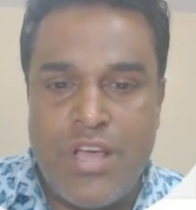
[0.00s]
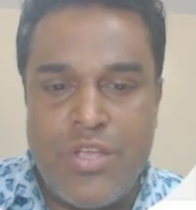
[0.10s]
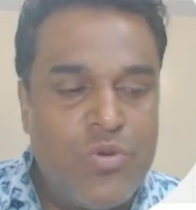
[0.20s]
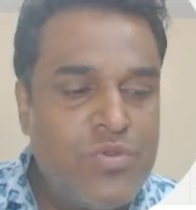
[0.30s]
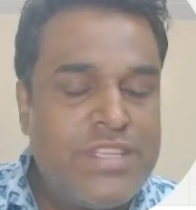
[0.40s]

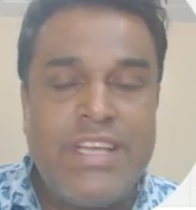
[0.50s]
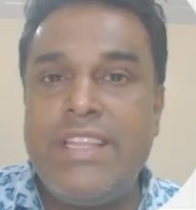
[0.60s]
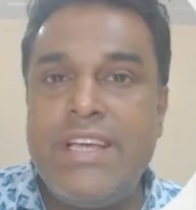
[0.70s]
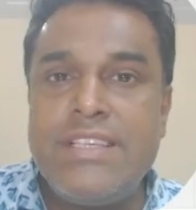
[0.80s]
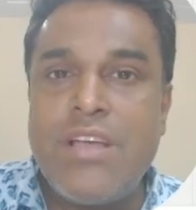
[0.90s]
using
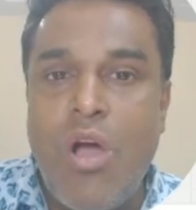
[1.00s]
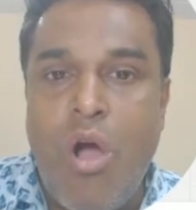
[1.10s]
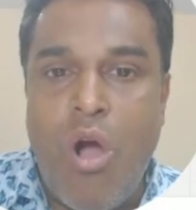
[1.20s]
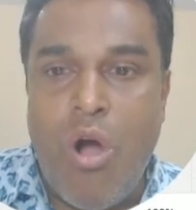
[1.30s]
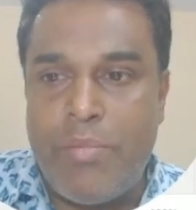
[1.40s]
these
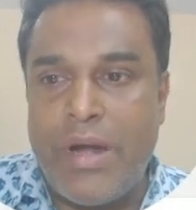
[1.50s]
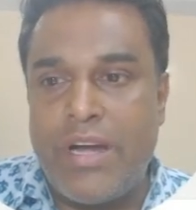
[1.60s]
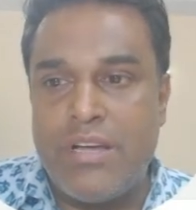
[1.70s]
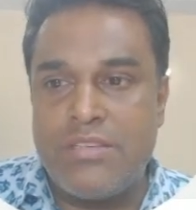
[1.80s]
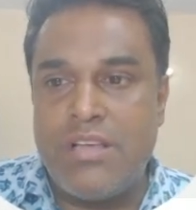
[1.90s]

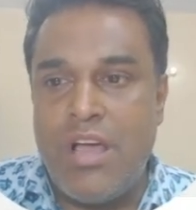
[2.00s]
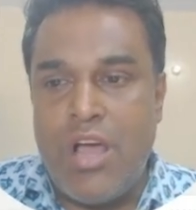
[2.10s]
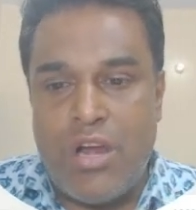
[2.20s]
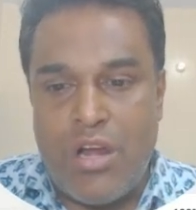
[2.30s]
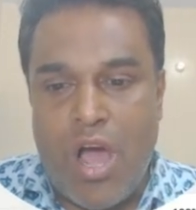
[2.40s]
operators.
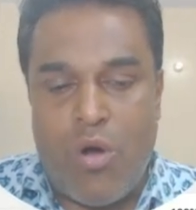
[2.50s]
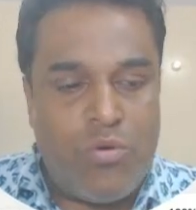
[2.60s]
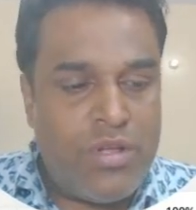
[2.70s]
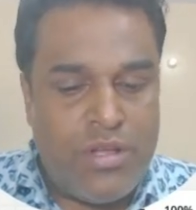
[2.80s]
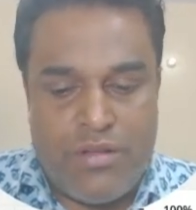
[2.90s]
Now